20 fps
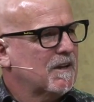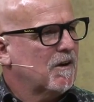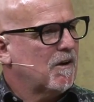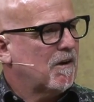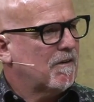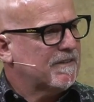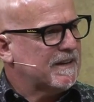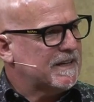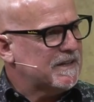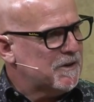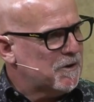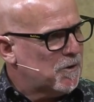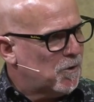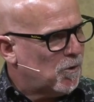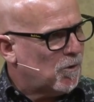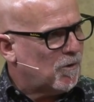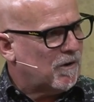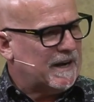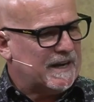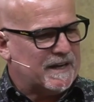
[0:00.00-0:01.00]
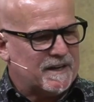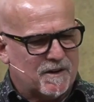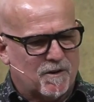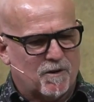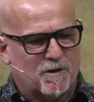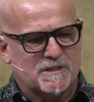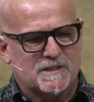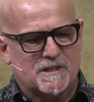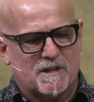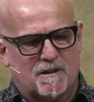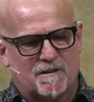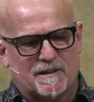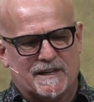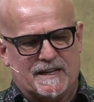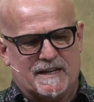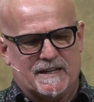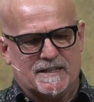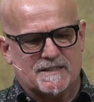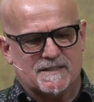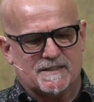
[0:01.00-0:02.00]
of ignoring God's
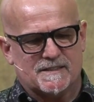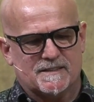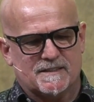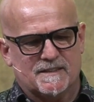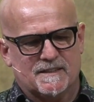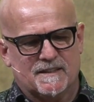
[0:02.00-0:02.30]
holiness.